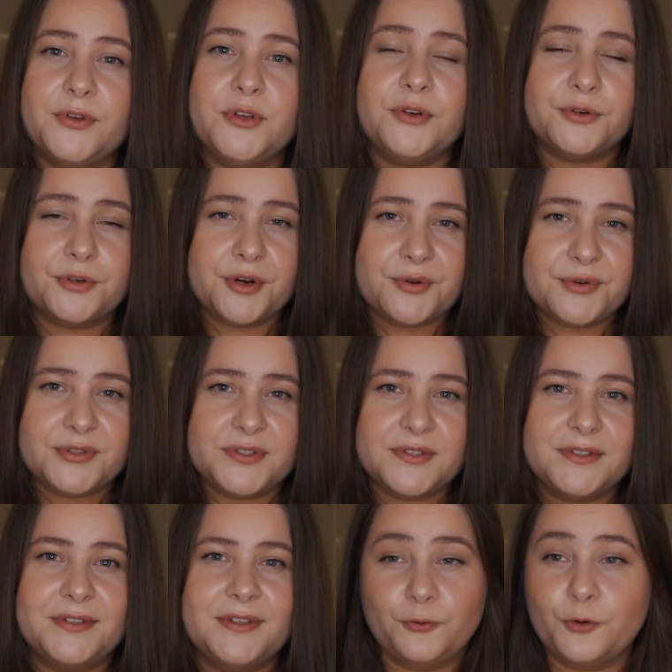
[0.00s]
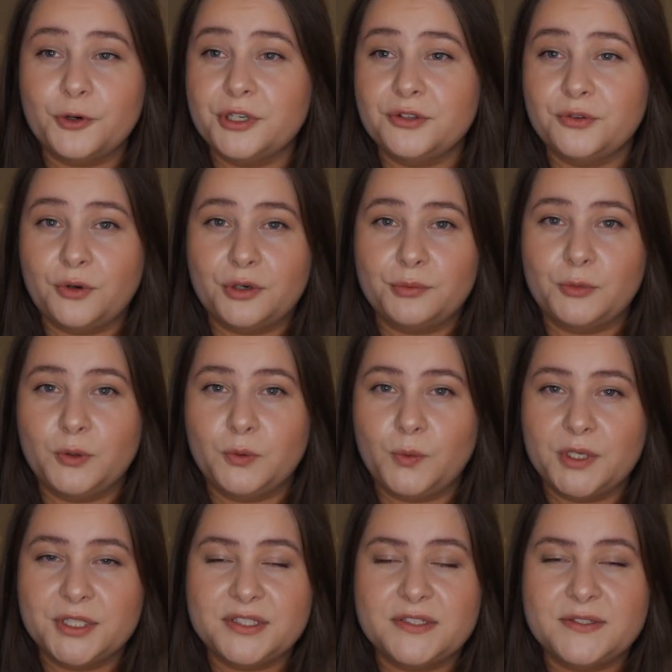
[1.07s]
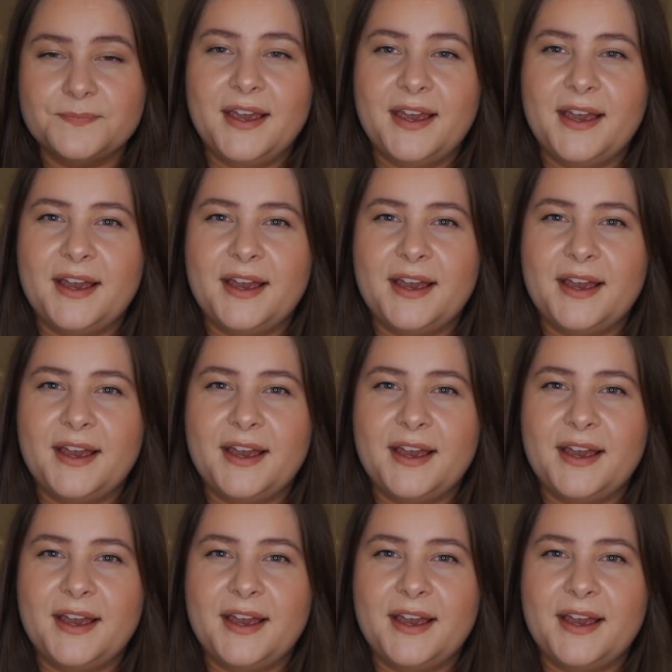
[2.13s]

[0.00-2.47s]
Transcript: euros for the normal ones.